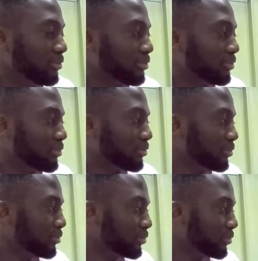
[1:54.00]

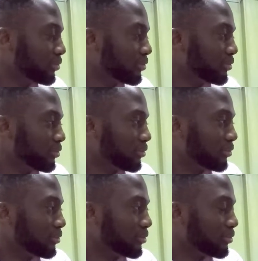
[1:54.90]

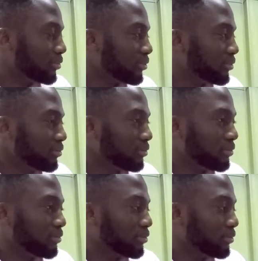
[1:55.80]

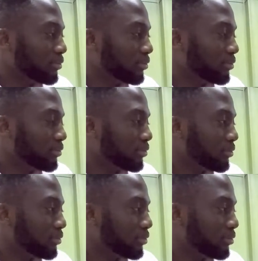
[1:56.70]

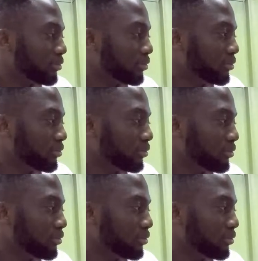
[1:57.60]
(not speaking)